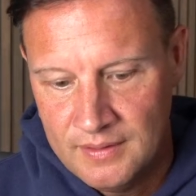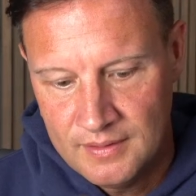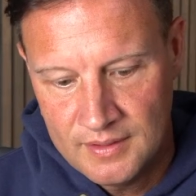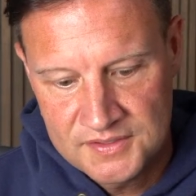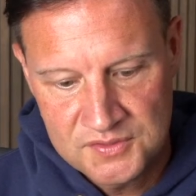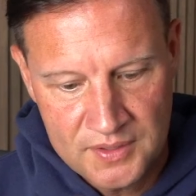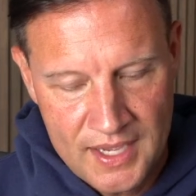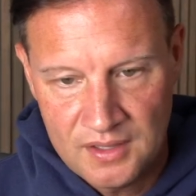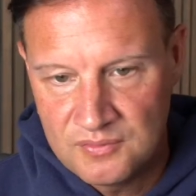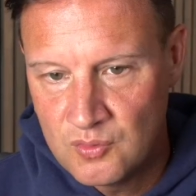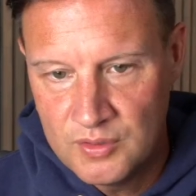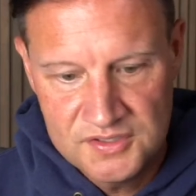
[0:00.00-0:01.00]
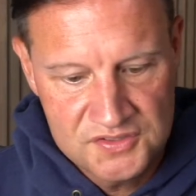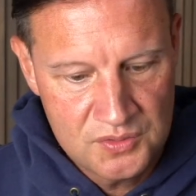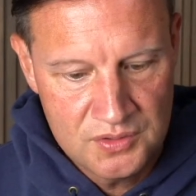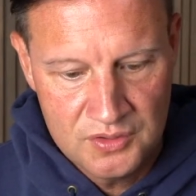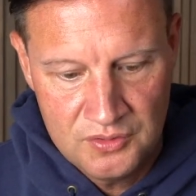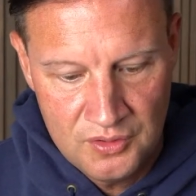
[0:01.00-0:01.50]
So California is
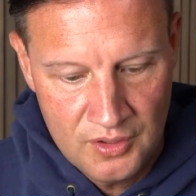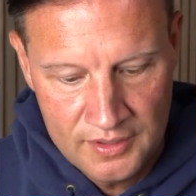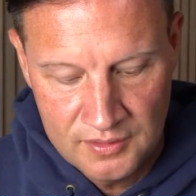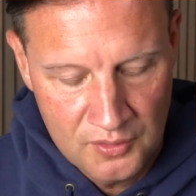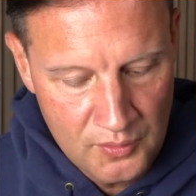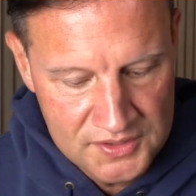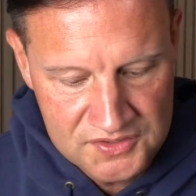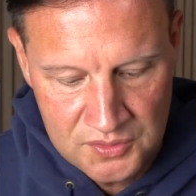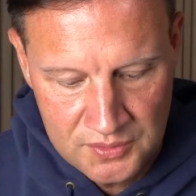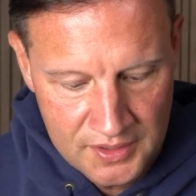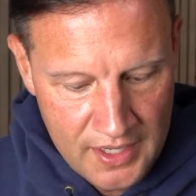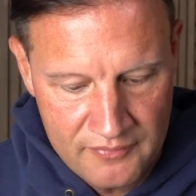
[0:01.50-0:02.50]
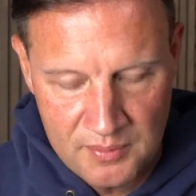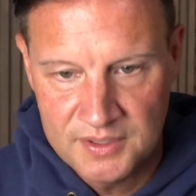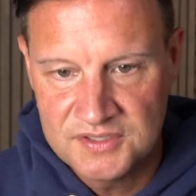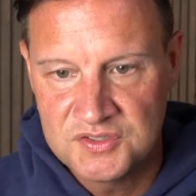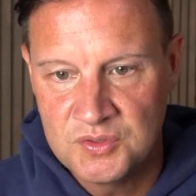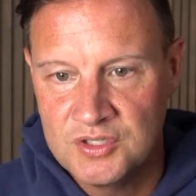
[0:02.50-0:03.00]
doing it, Illinois is doing it,
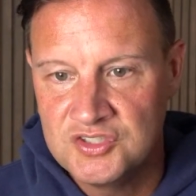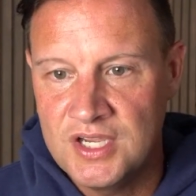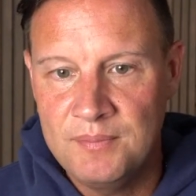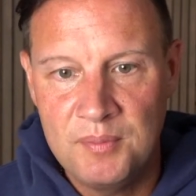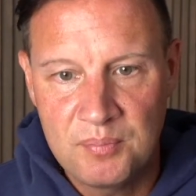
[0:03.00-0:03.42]
everybody's doing it. J.B.